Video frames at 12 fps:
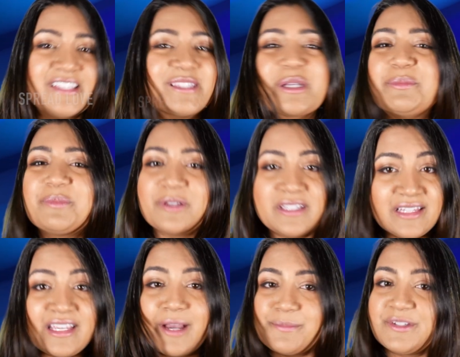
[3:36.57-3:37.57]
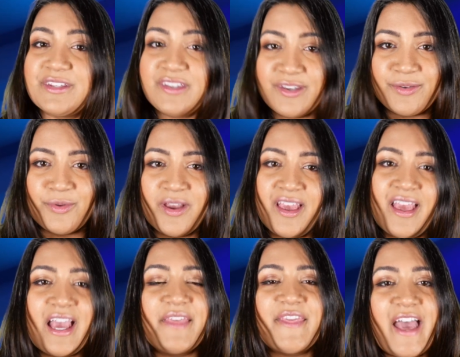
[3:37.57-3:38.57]
is completely up to you,
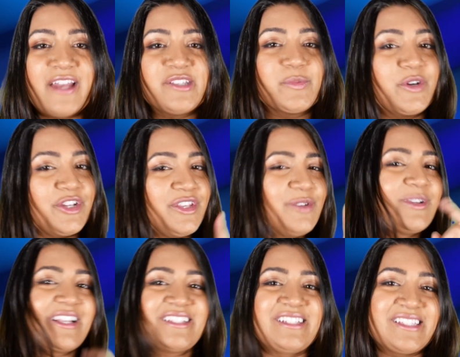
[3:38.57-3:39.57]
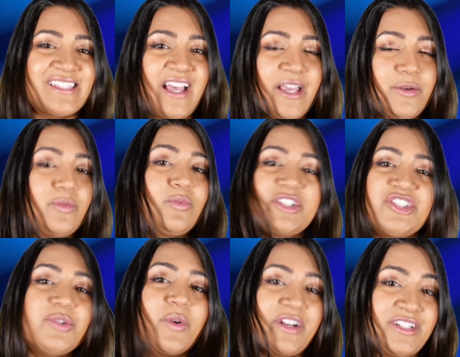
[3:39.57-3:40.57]
and that is where you get to decide what
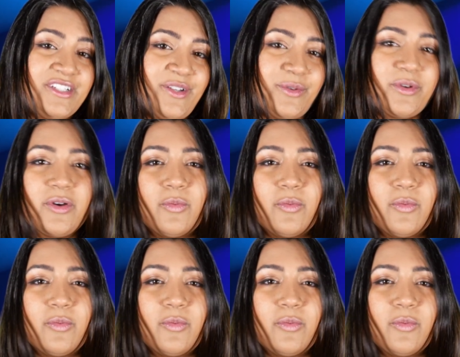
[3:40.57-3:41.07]
you want to do,